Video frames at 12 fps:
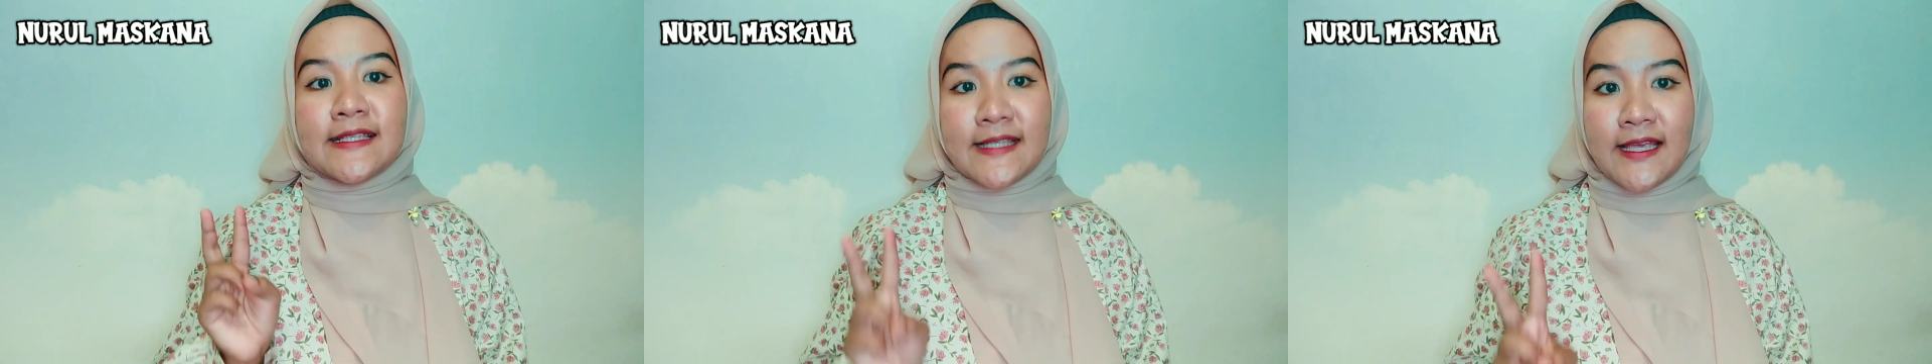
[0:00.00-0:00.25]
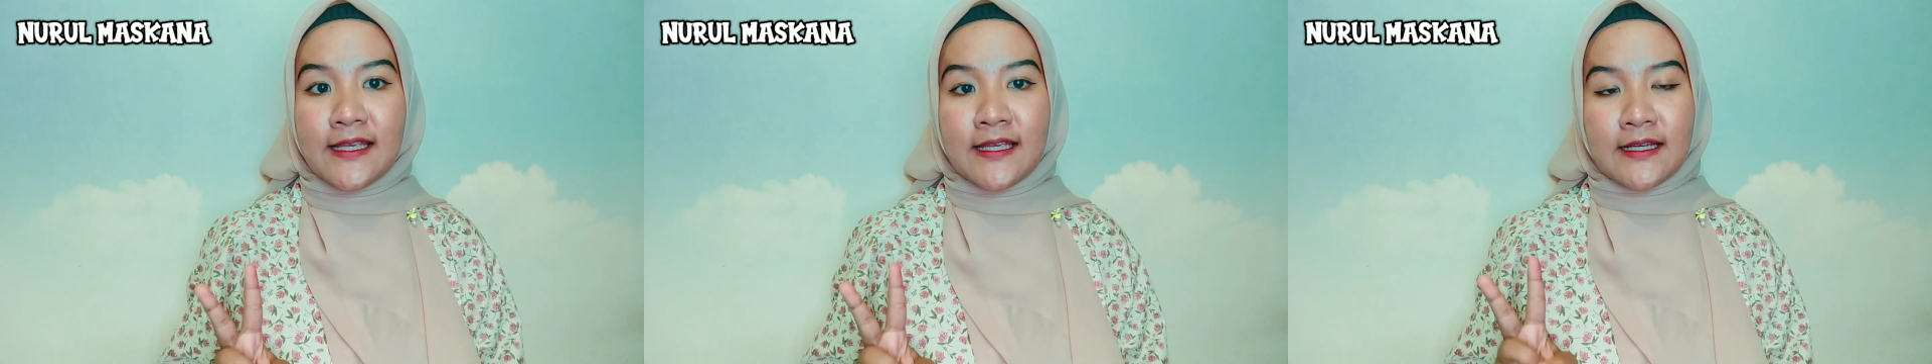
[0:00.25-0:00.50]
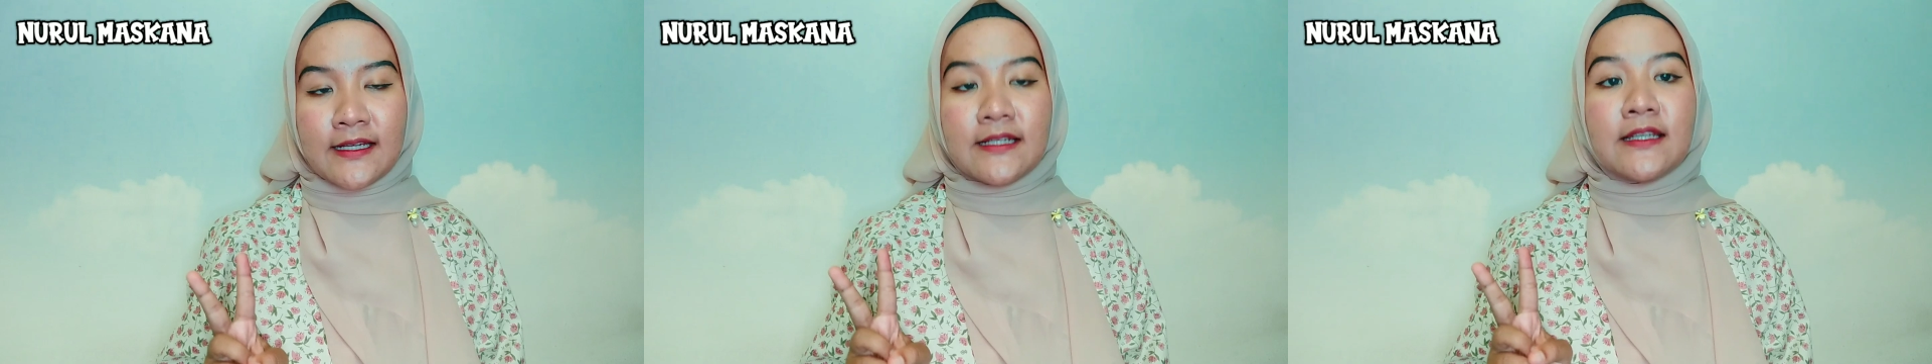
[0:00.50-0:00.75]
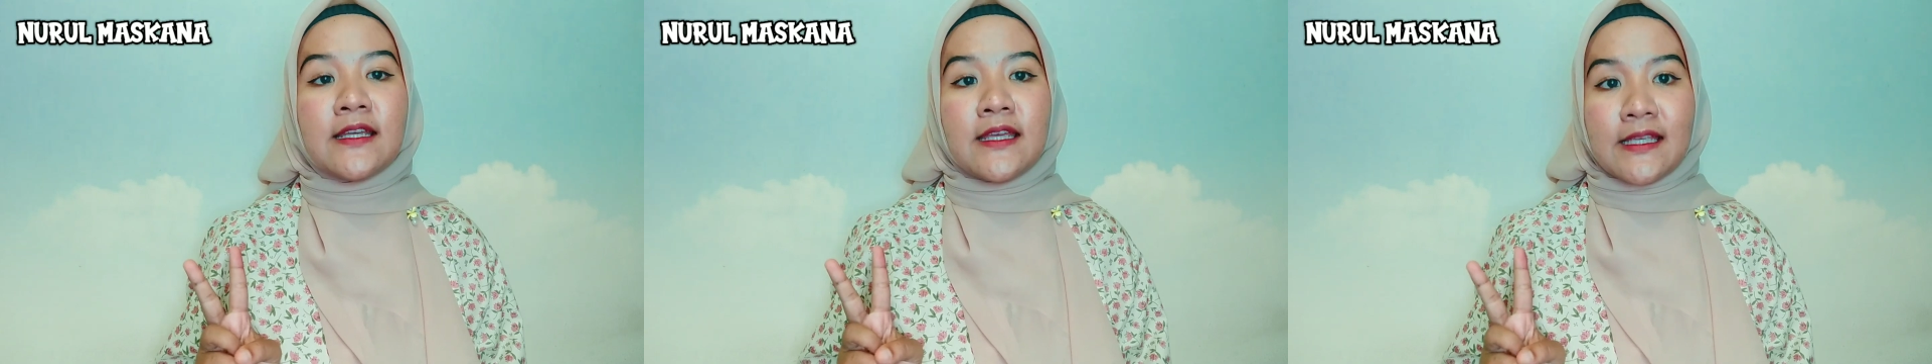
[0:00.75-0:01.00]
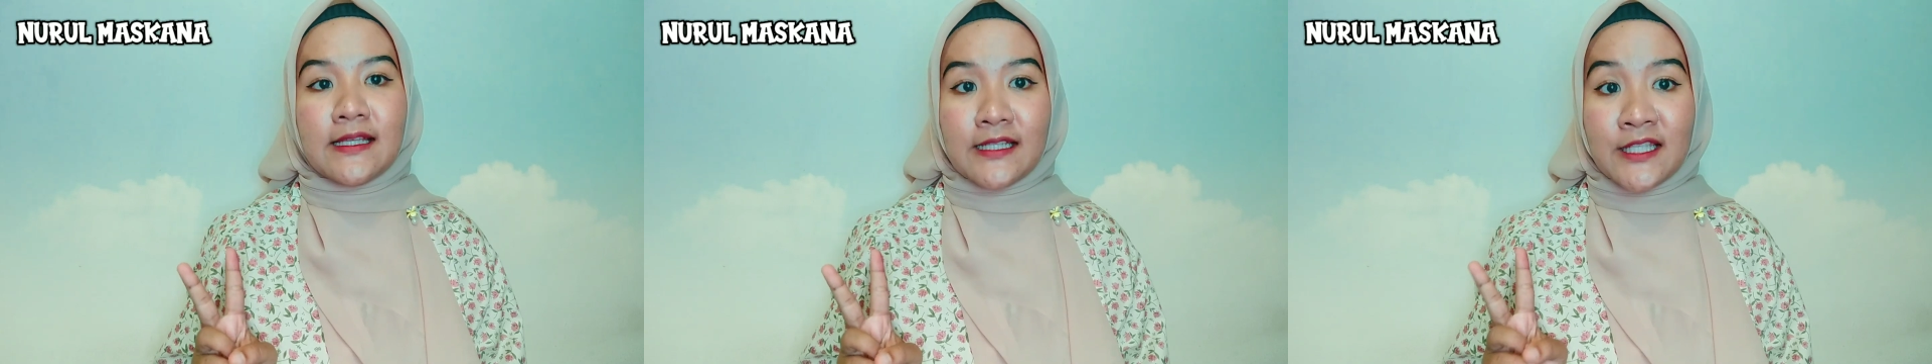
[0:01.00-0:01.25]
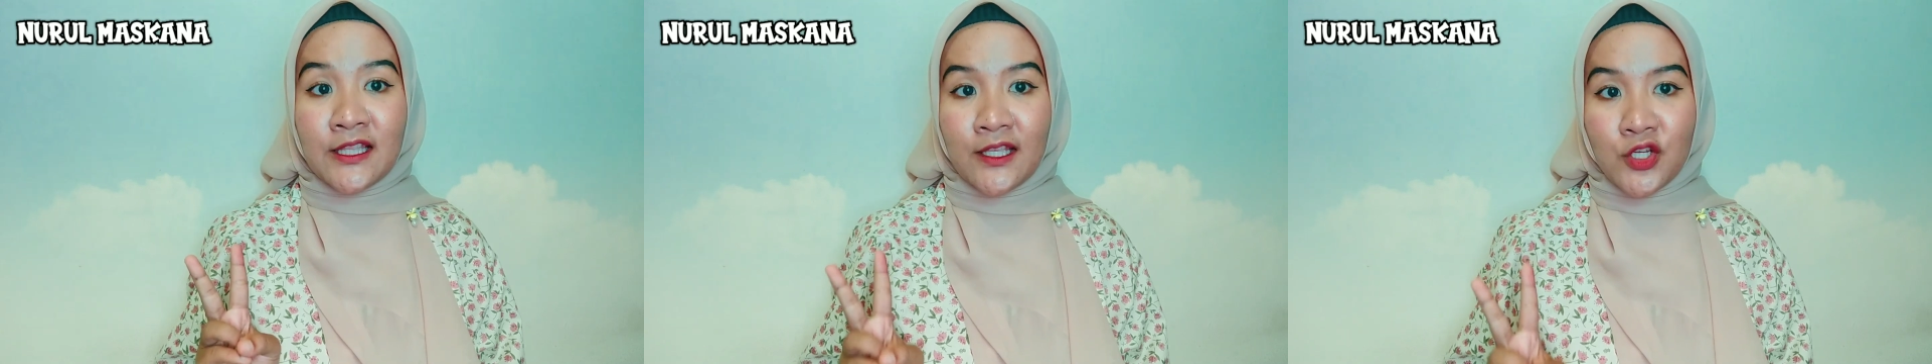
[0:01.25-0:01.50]
Second,
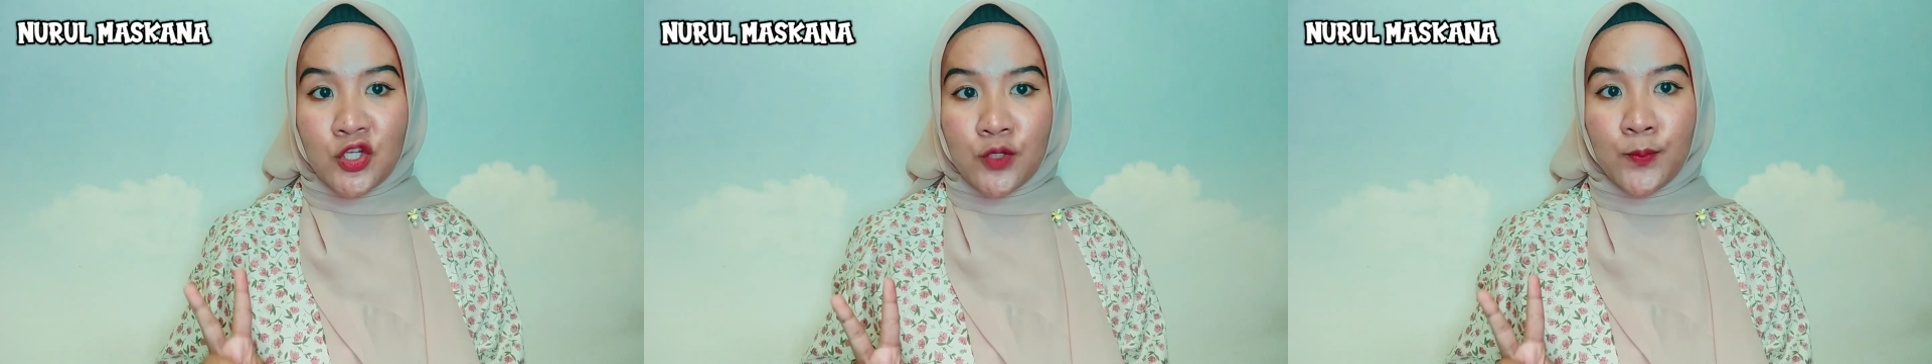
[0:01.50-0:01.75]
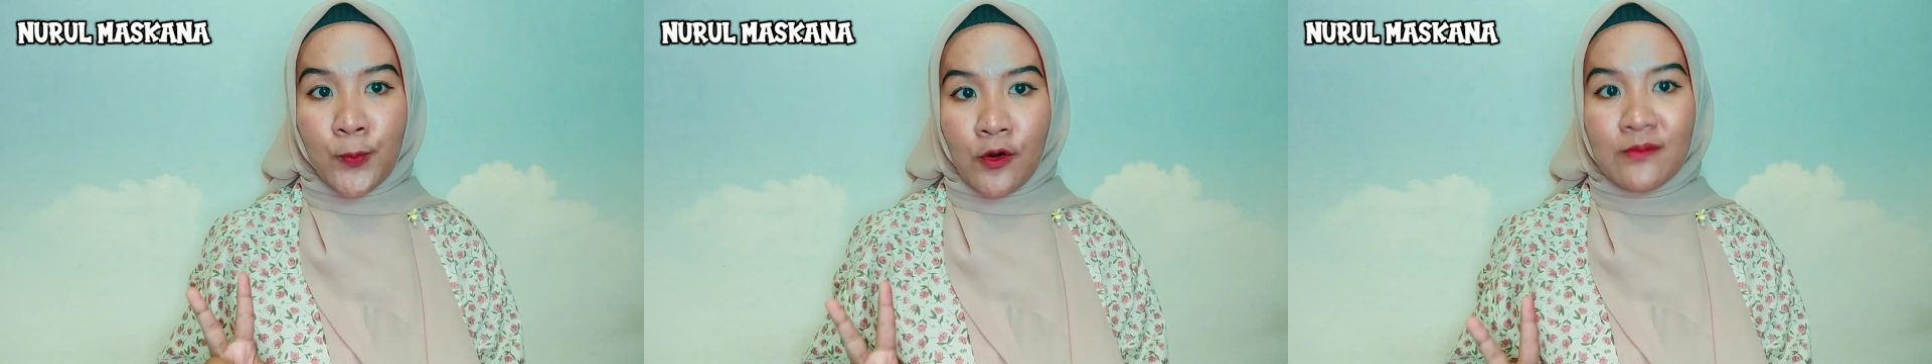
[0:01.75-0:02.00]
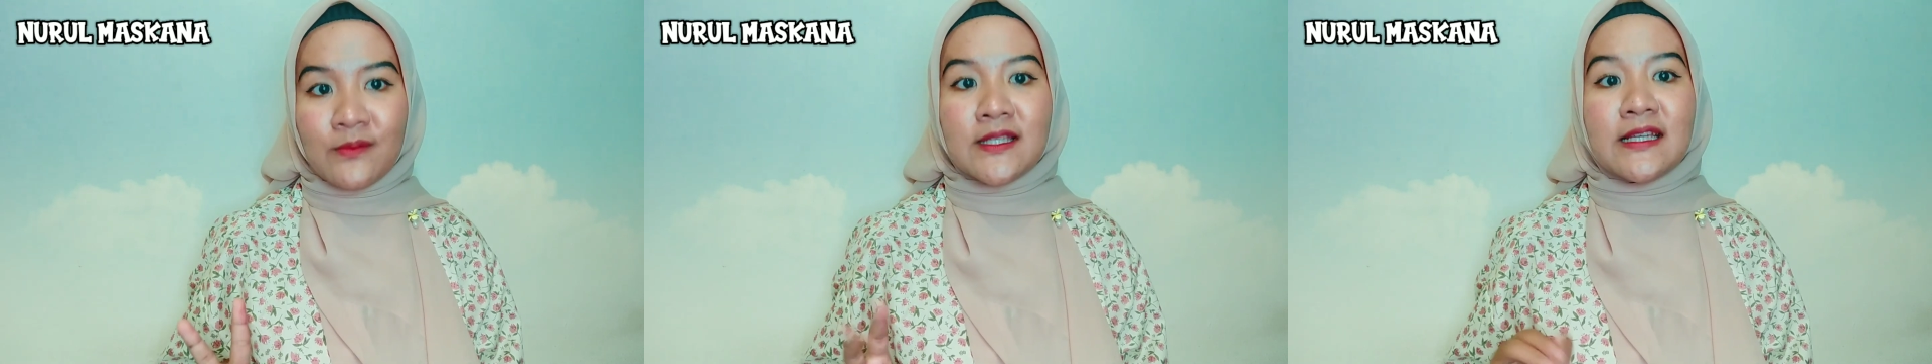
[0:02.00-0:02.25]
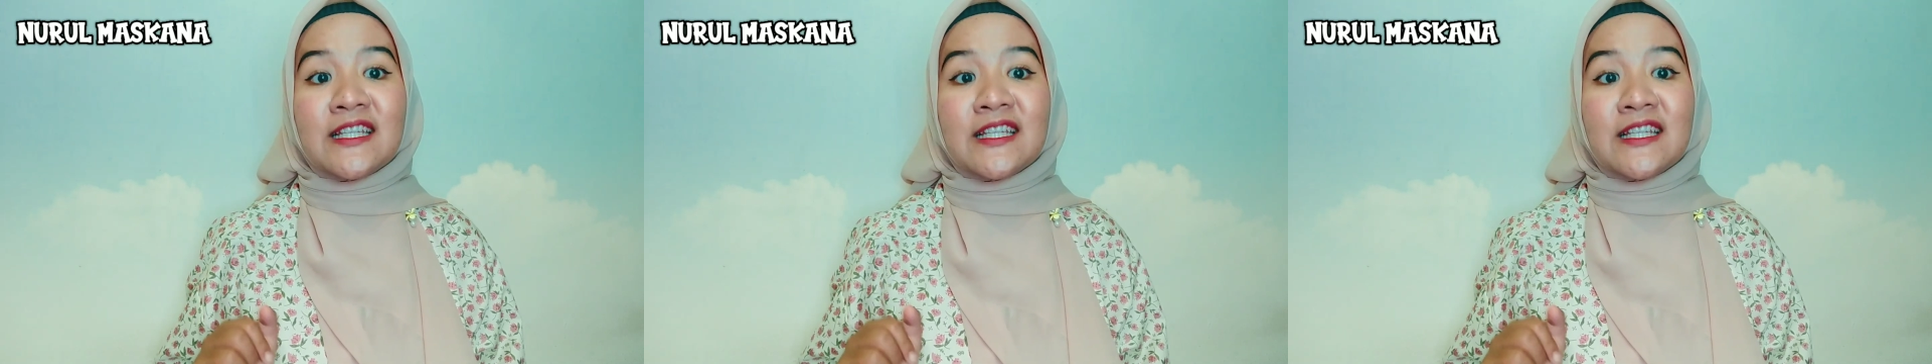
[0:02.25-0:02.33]
elicitation prompts